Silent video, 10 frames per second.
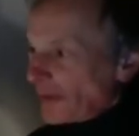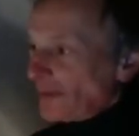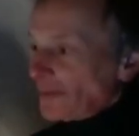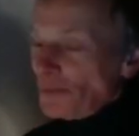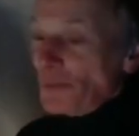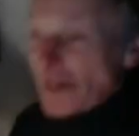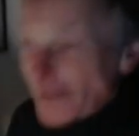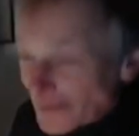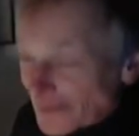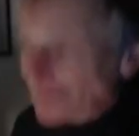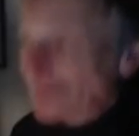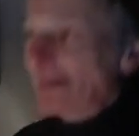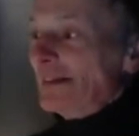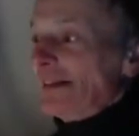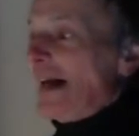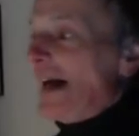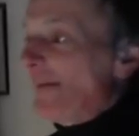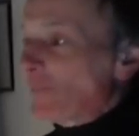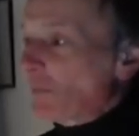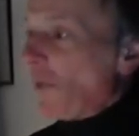real,
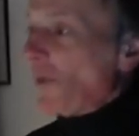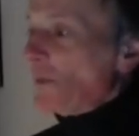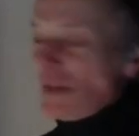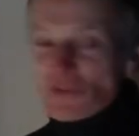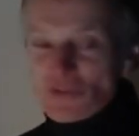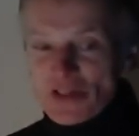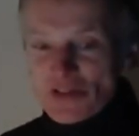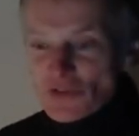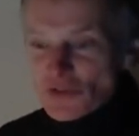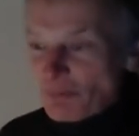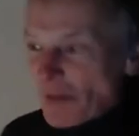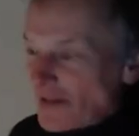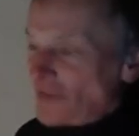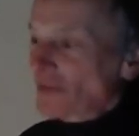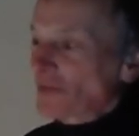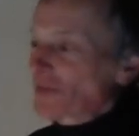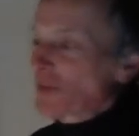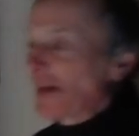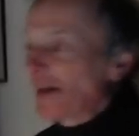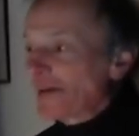and what we see as space and
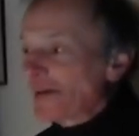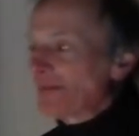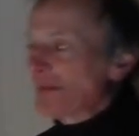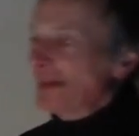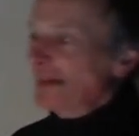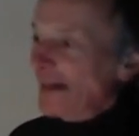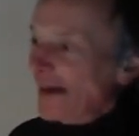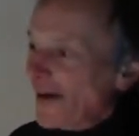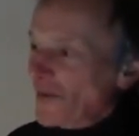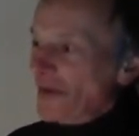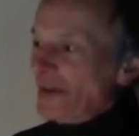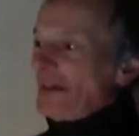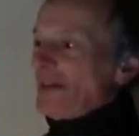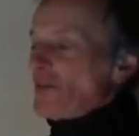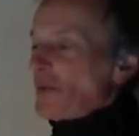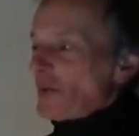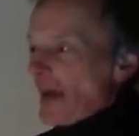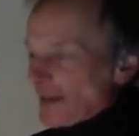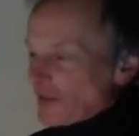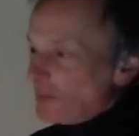time are sort of
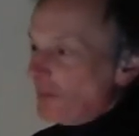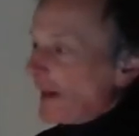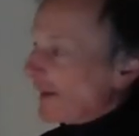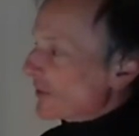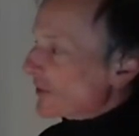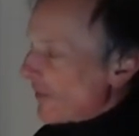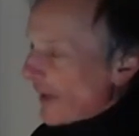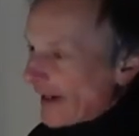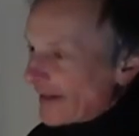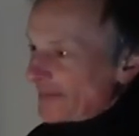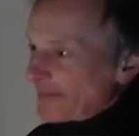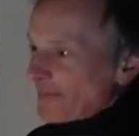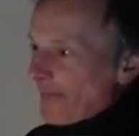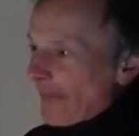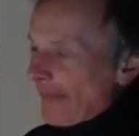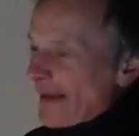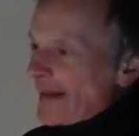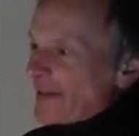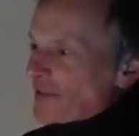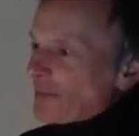aspects of that.
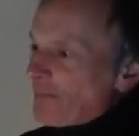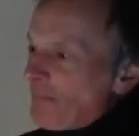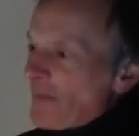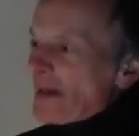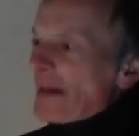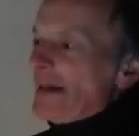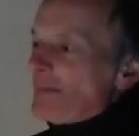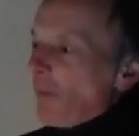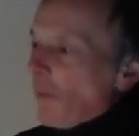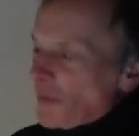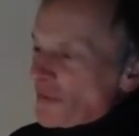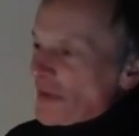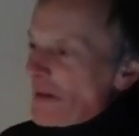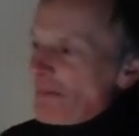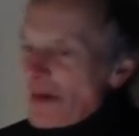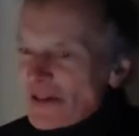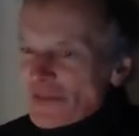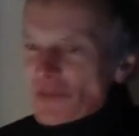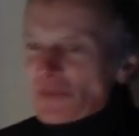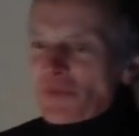It also
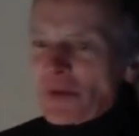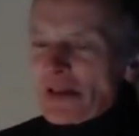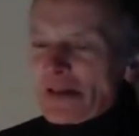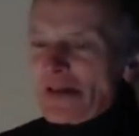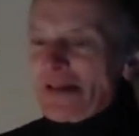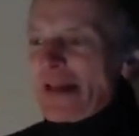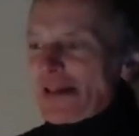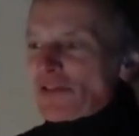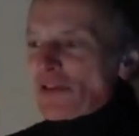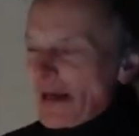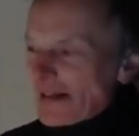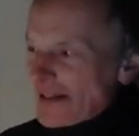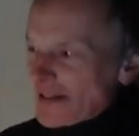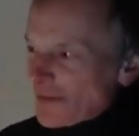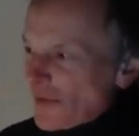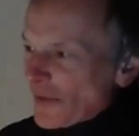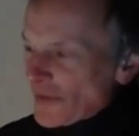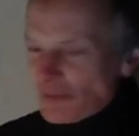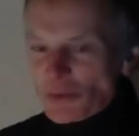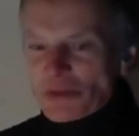emerged that electromagnetic fields,
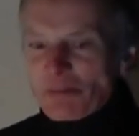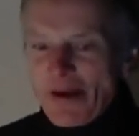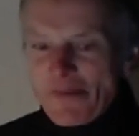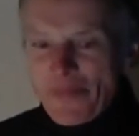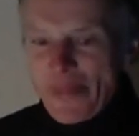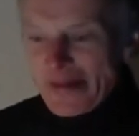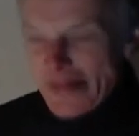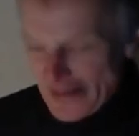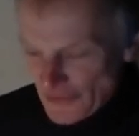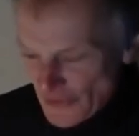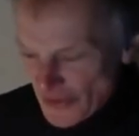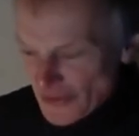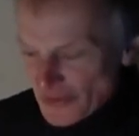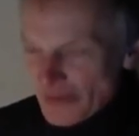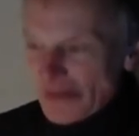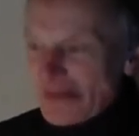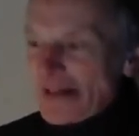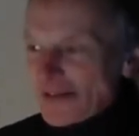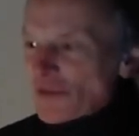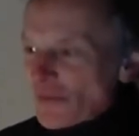I've talked about
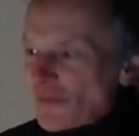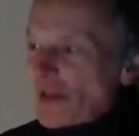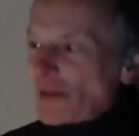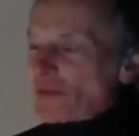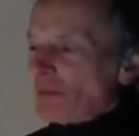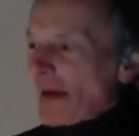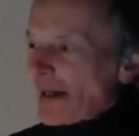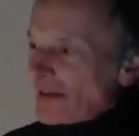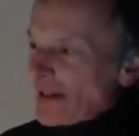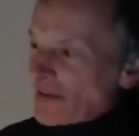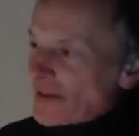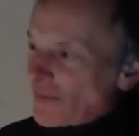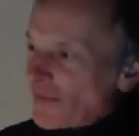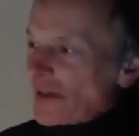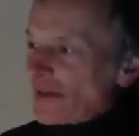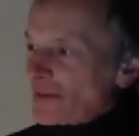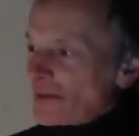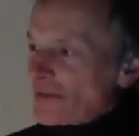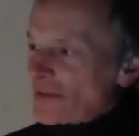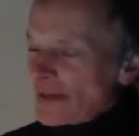electric fields and magnetic
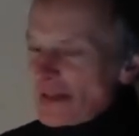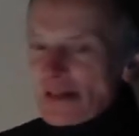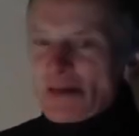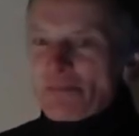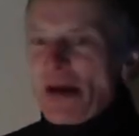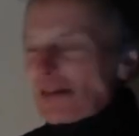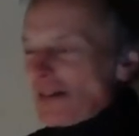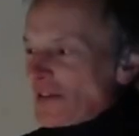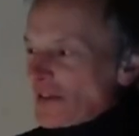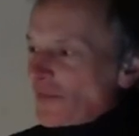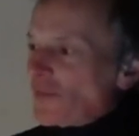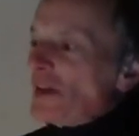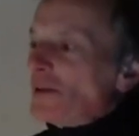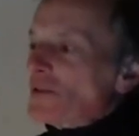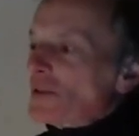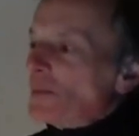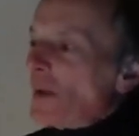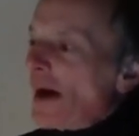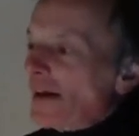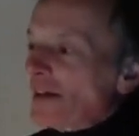fields. Magnetic fields
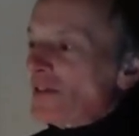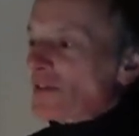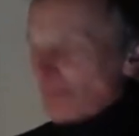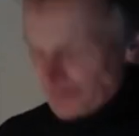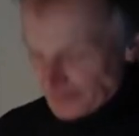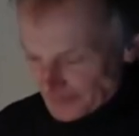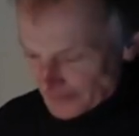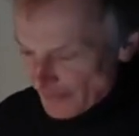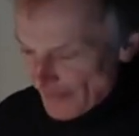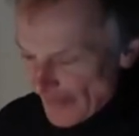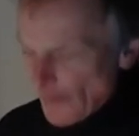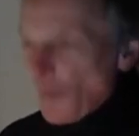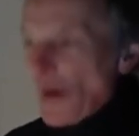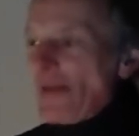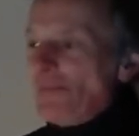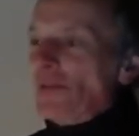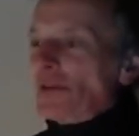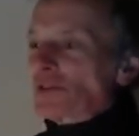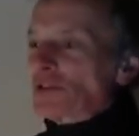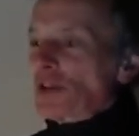arise when
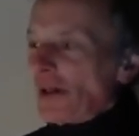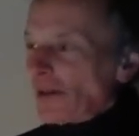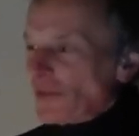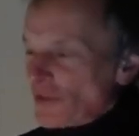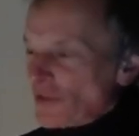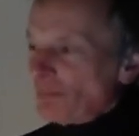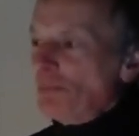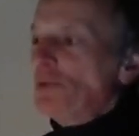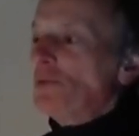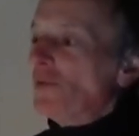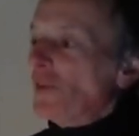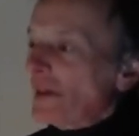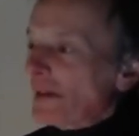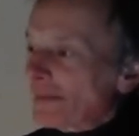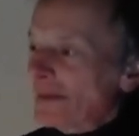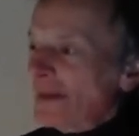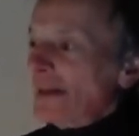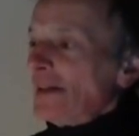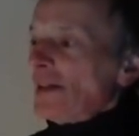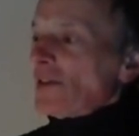a charge is moving.
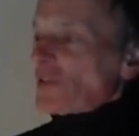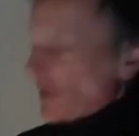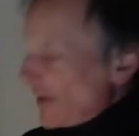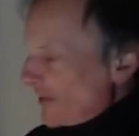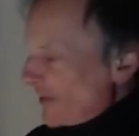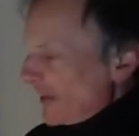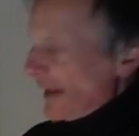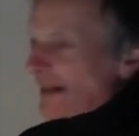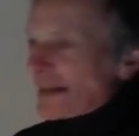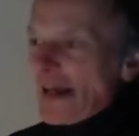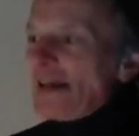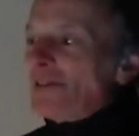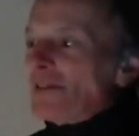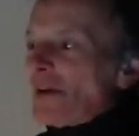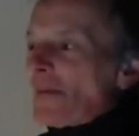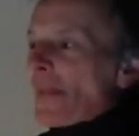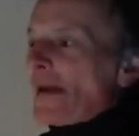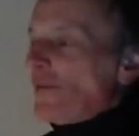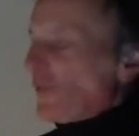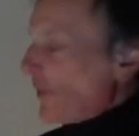So again,
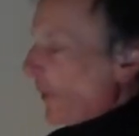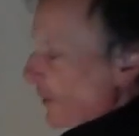if you're